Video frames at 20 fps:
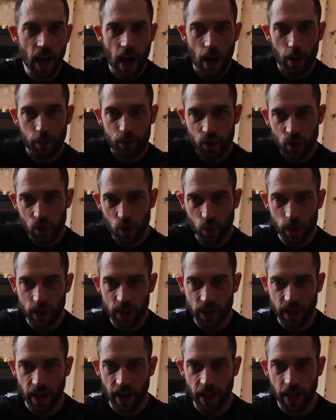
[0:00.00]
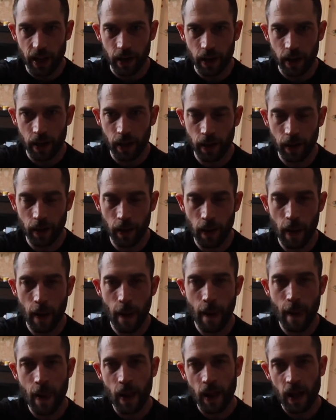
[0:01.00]
I'm squeezing that in,
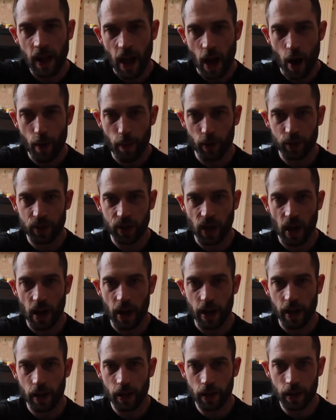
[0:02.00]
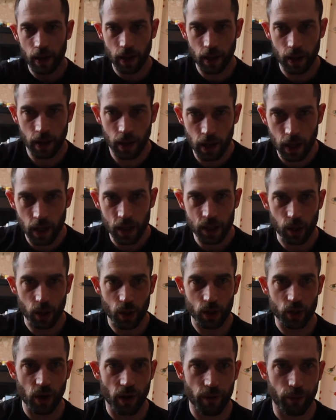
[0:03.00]
elbow tight, so I
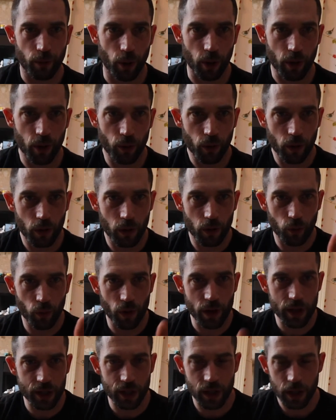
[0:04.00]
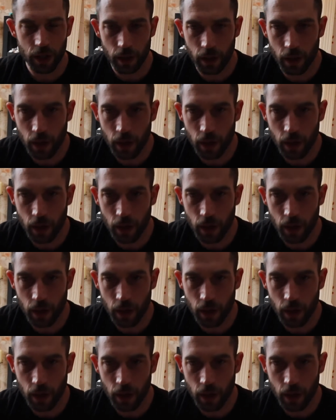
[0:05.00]
can drive forward. Reese.